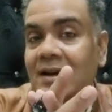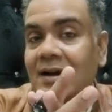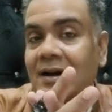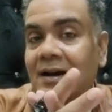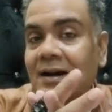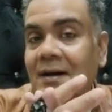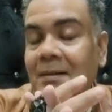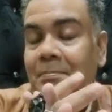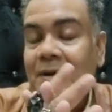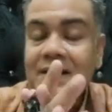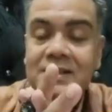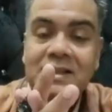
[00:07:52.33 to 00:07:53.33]
uh,
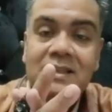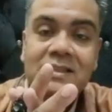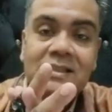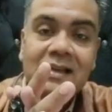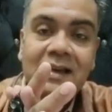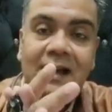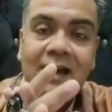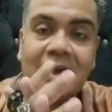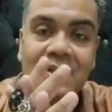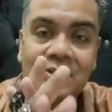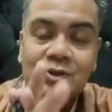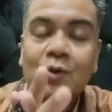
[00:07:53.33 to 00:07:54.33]
places uh,
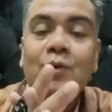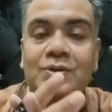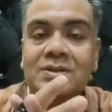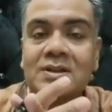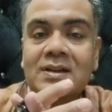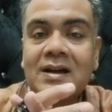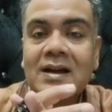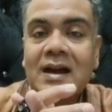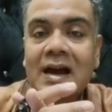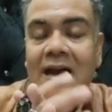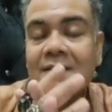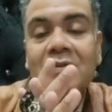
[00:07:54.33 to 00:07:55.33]
and stores,
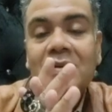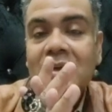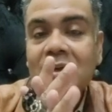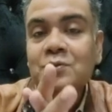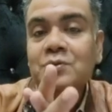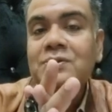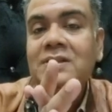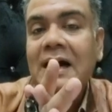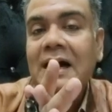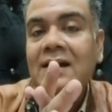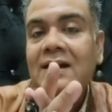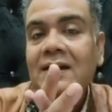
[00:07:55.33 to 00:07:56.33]
and we used
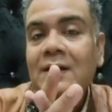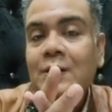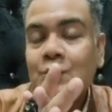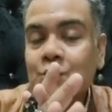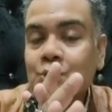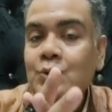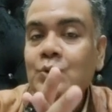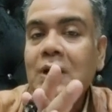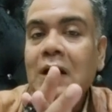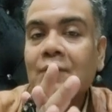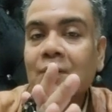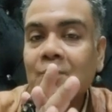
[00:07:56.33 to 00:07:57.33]
that to shoot
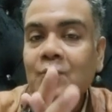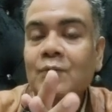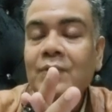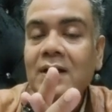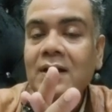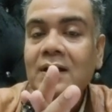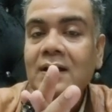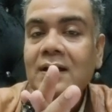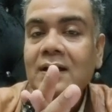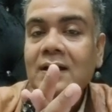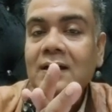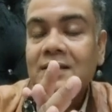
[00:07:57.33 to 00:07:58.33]
our movie.
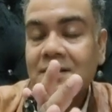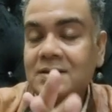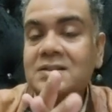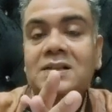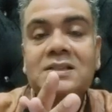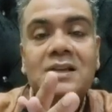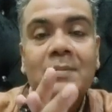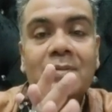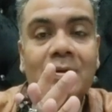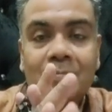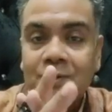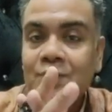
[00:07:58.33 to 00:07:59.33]
The results have
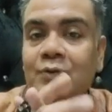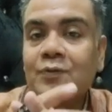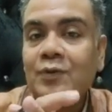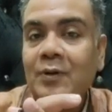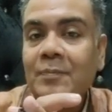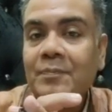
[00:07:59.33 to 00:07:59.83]
been beautiful.